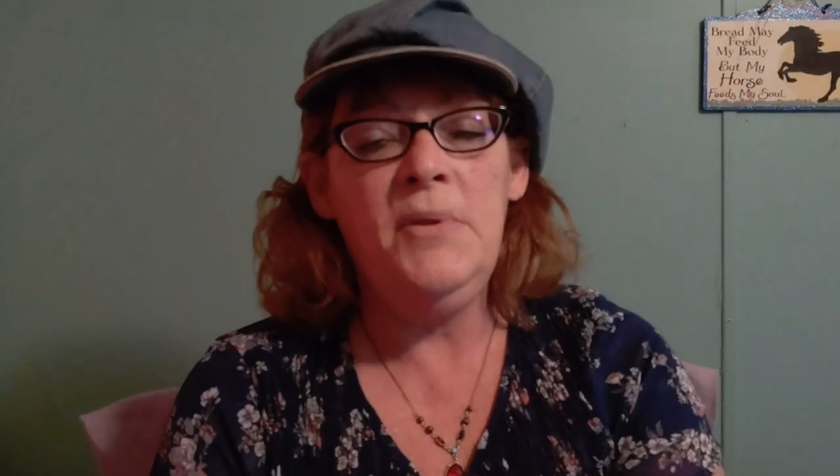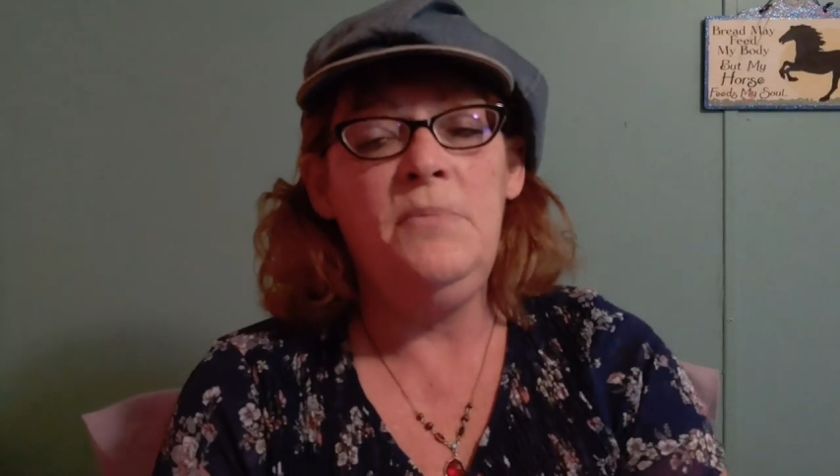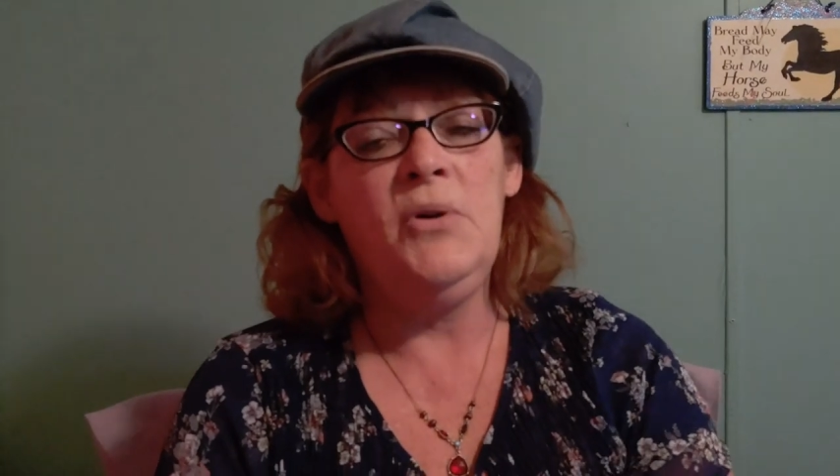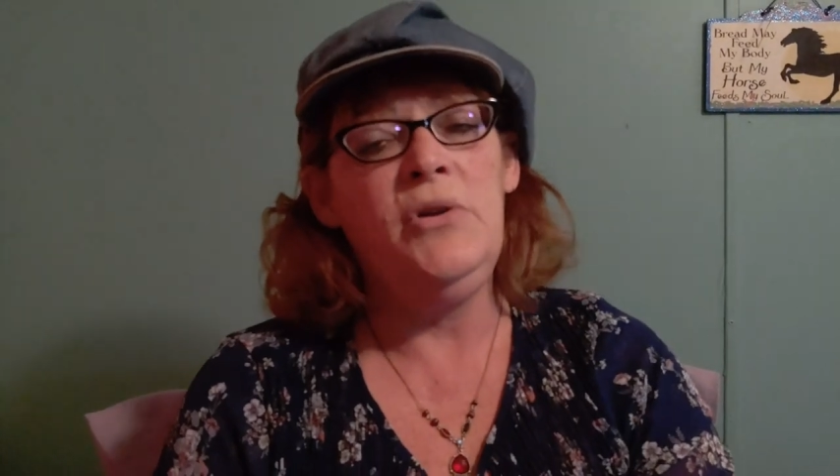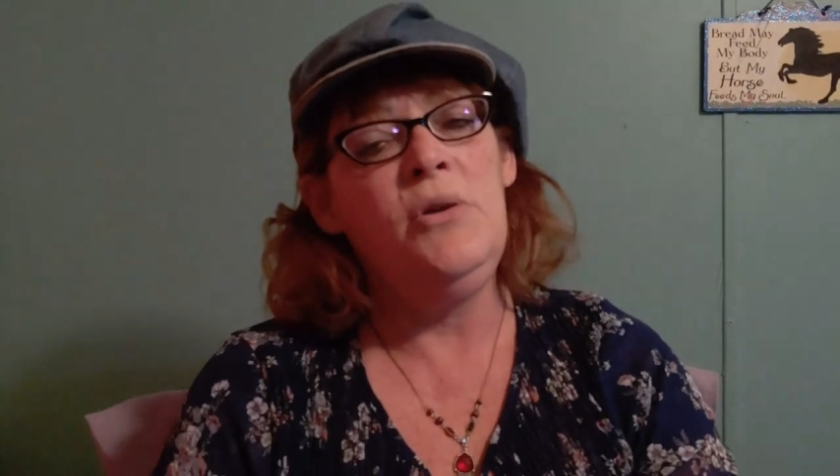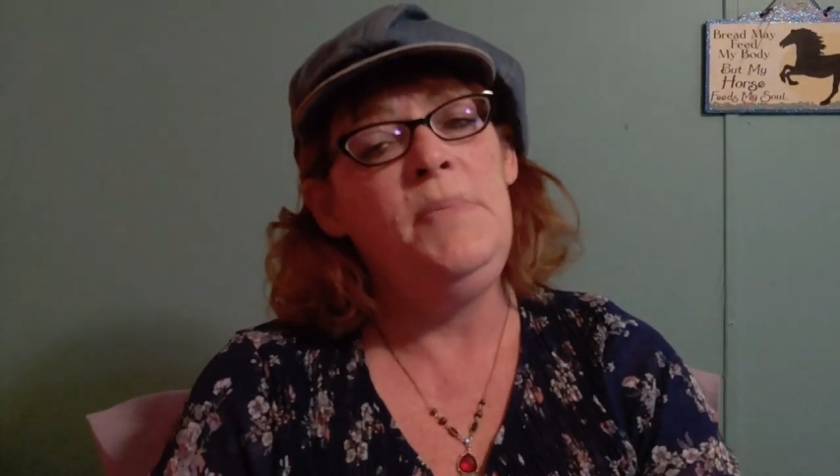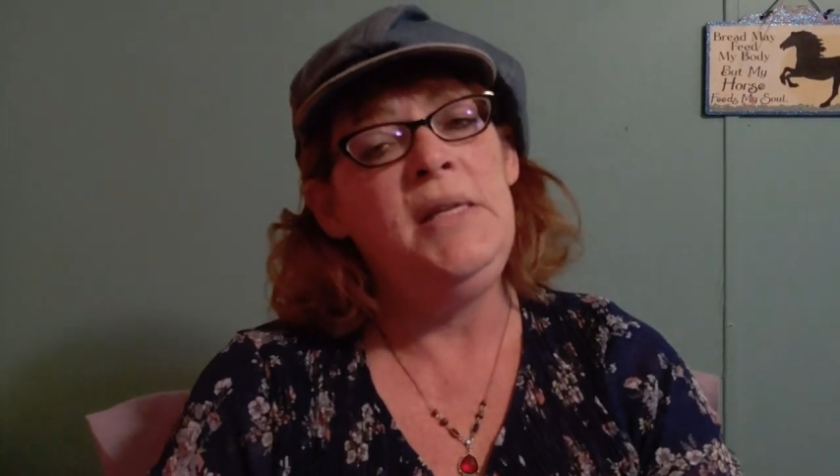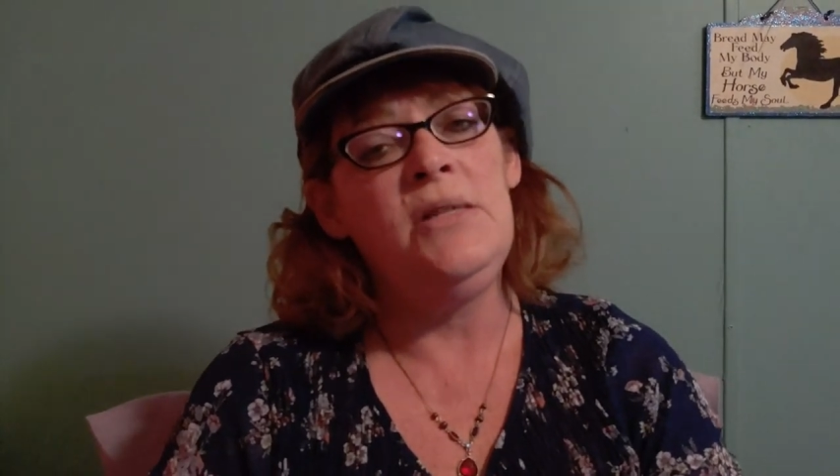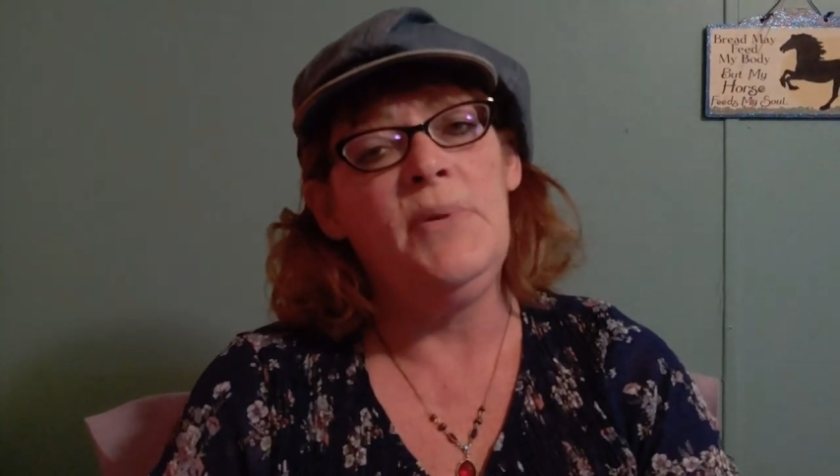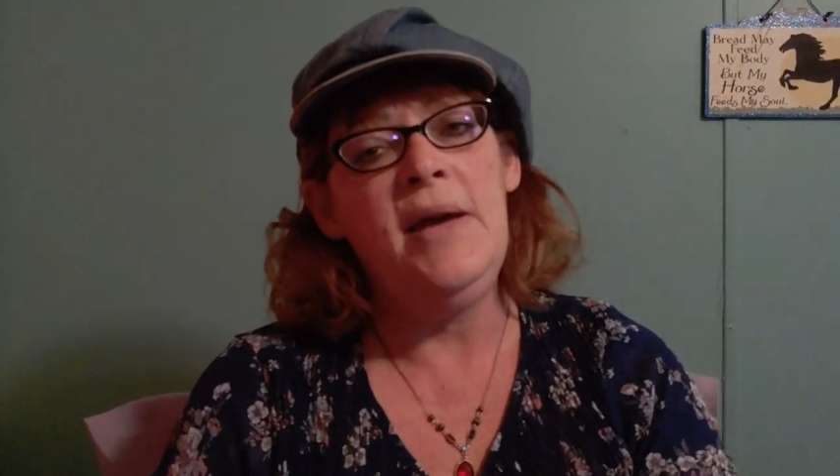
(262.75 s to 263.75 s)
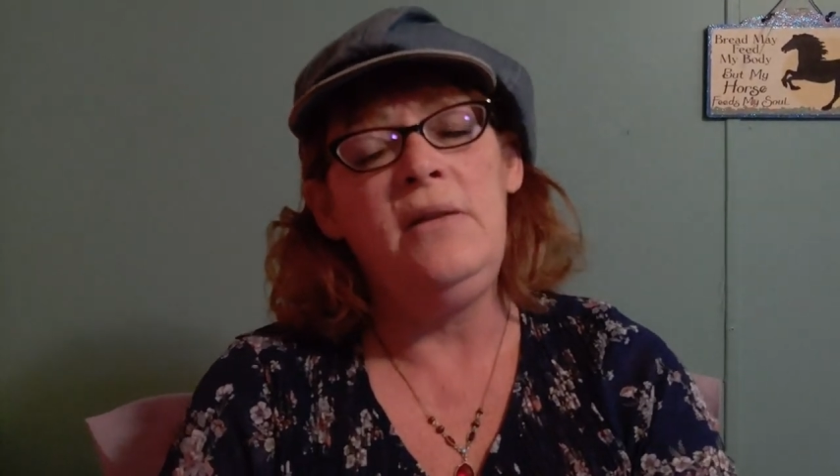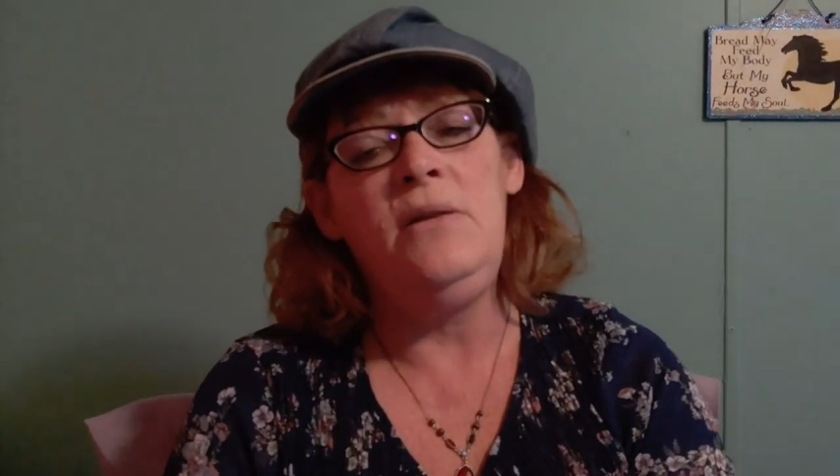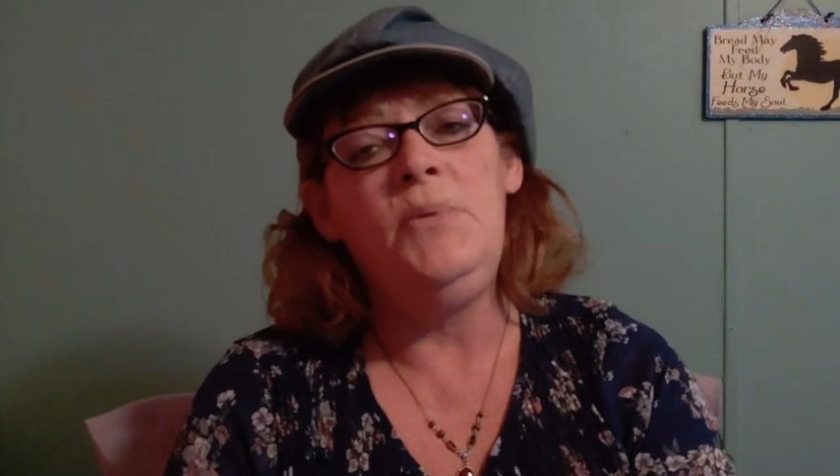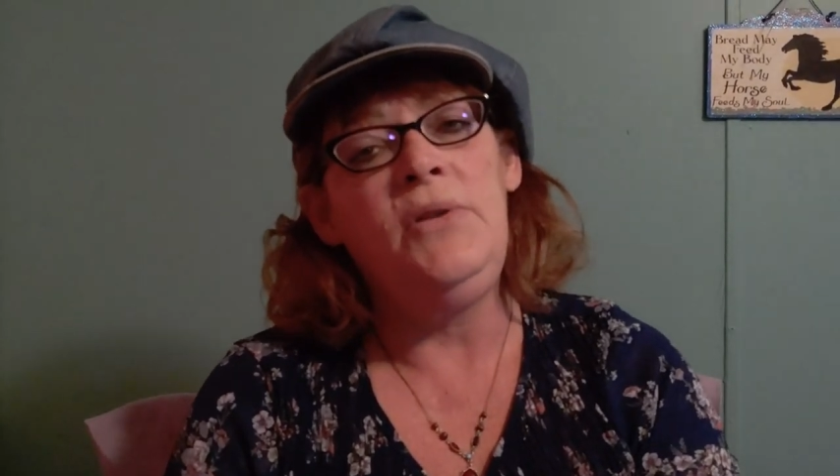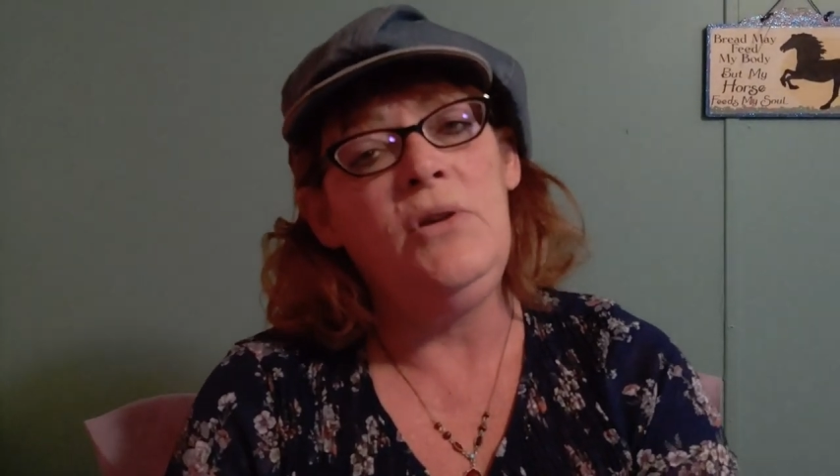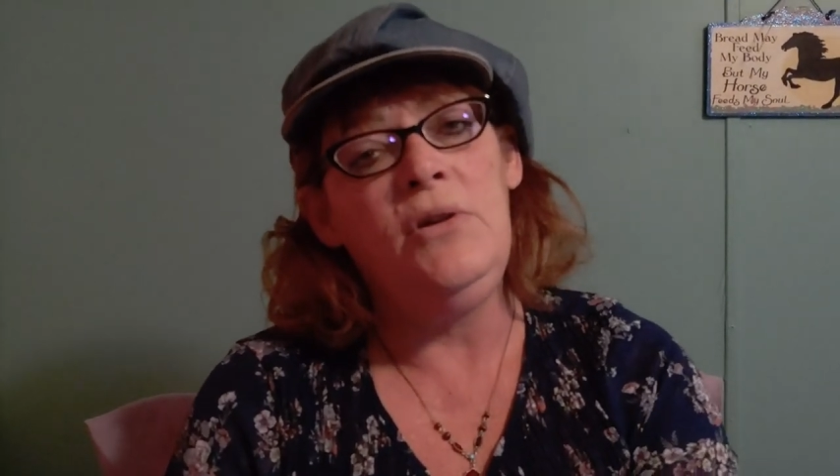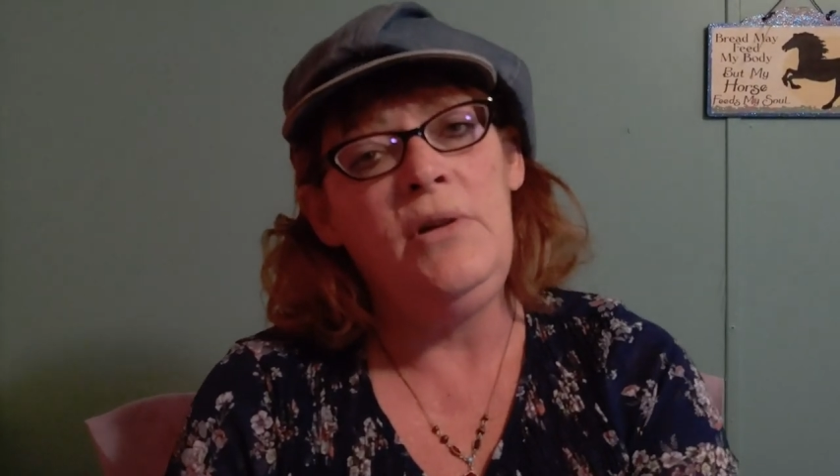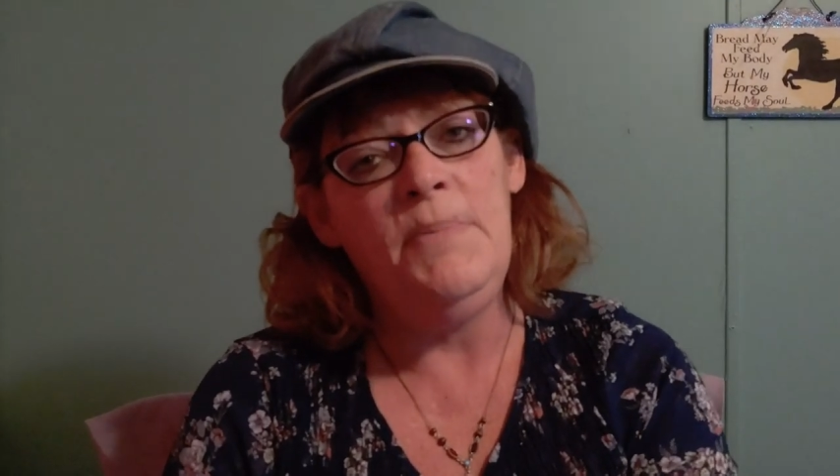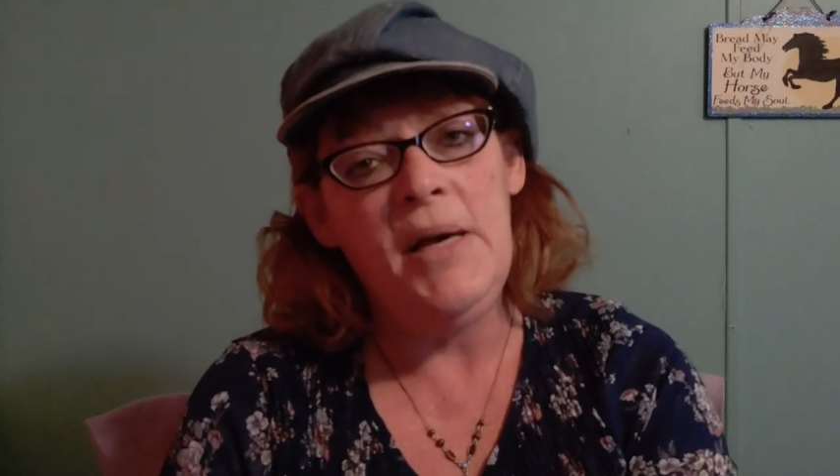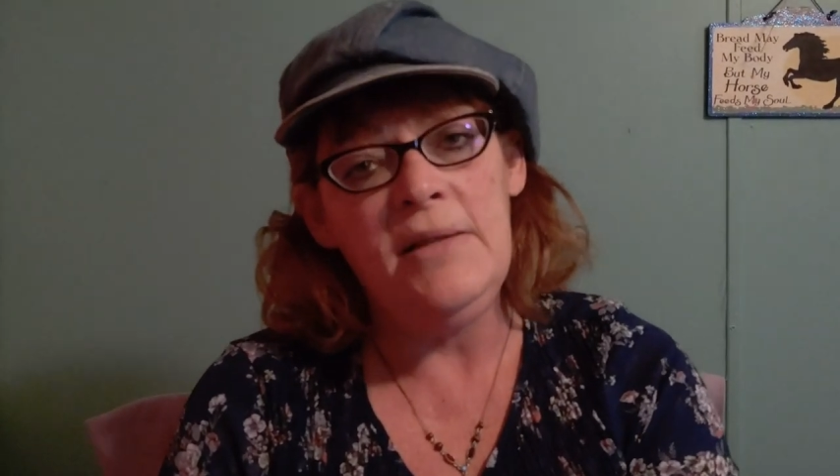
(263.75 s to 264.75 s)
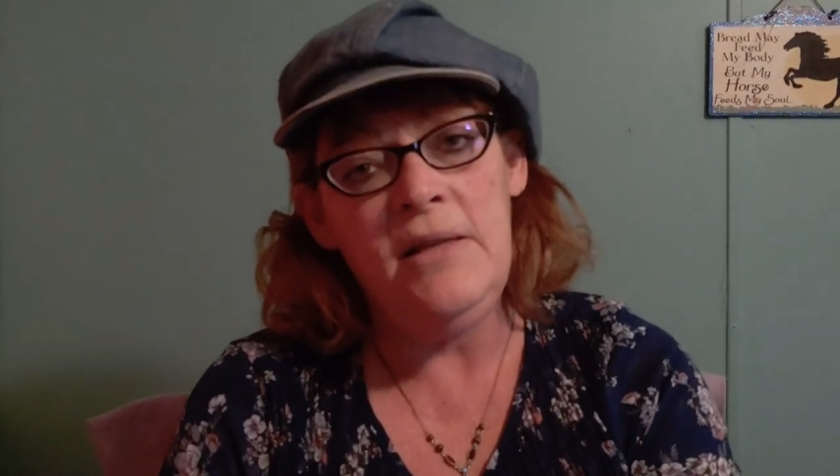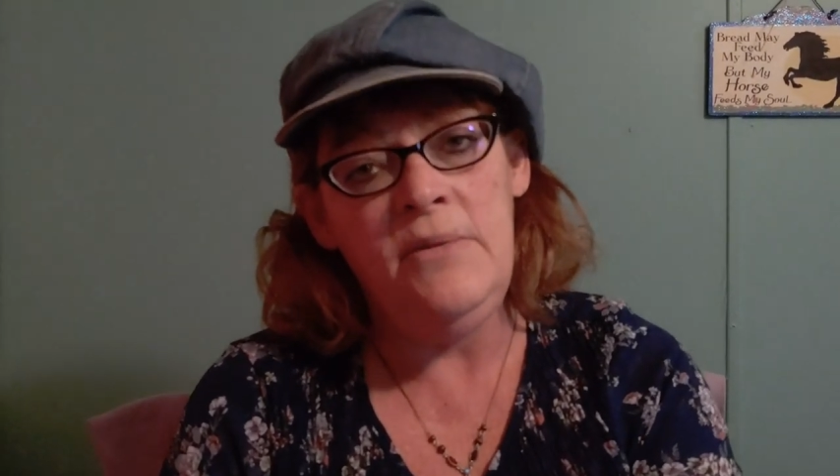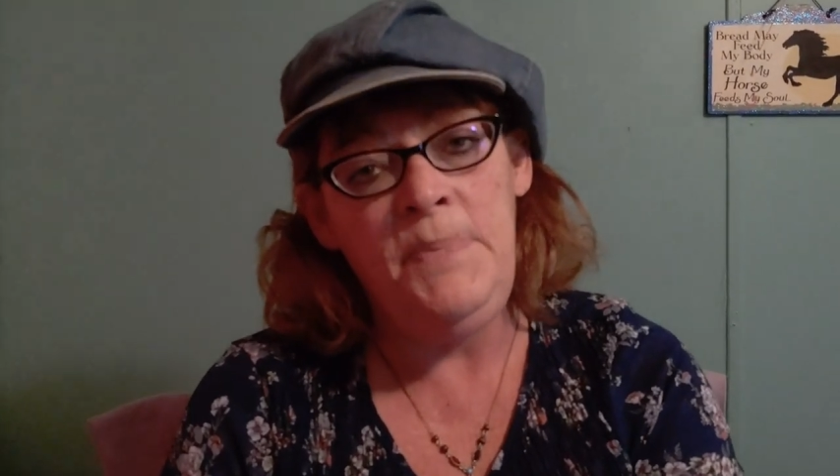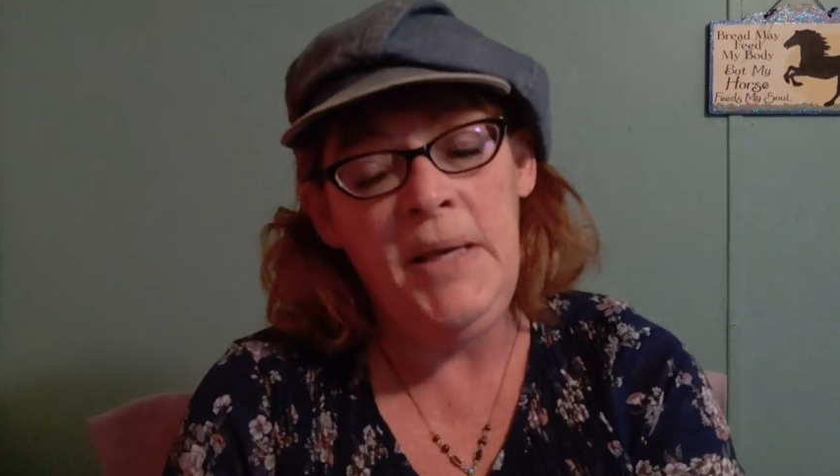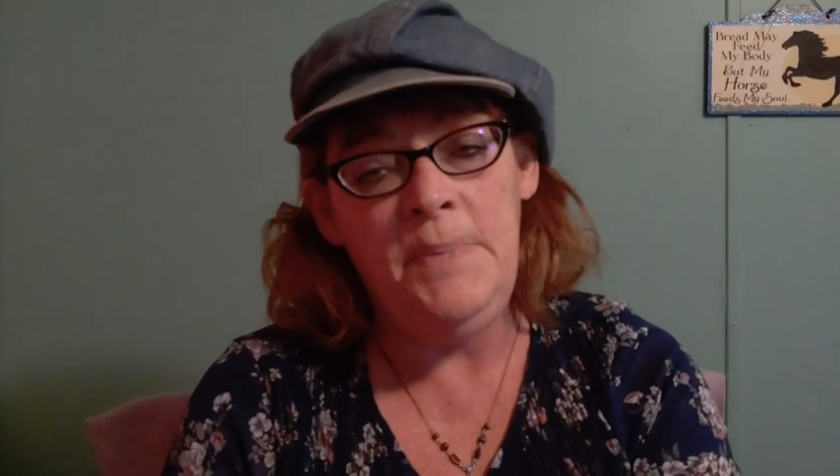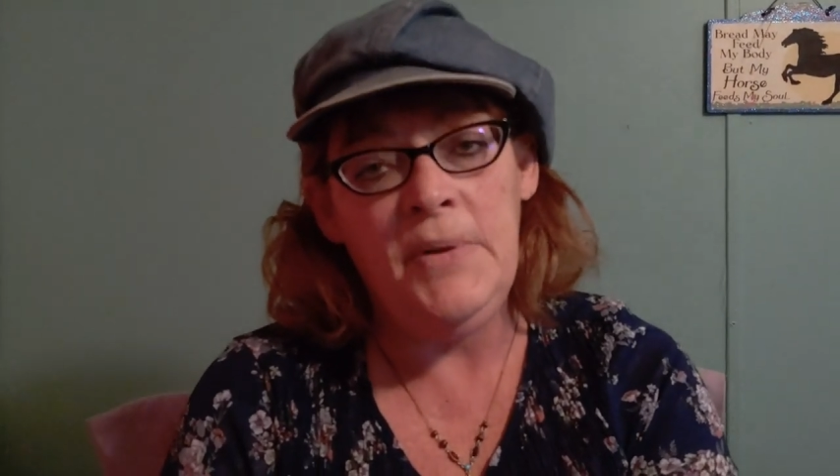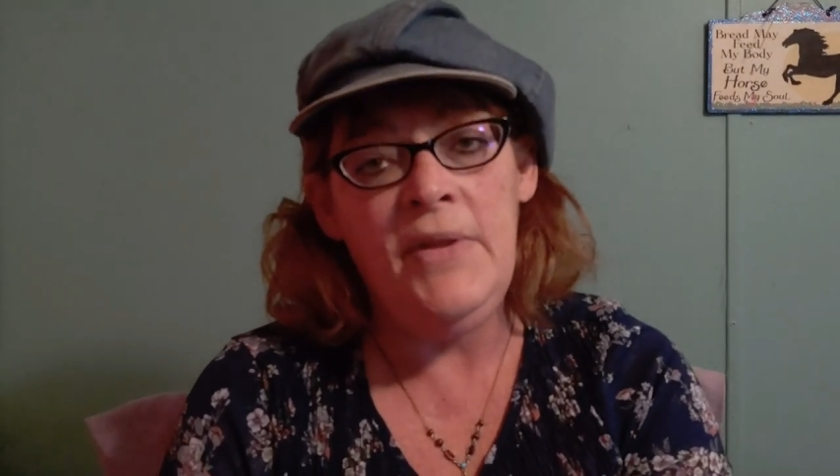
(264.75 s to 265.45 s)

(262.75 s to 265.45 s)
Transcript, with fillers: the more you'll be surrounded with the good and positive people.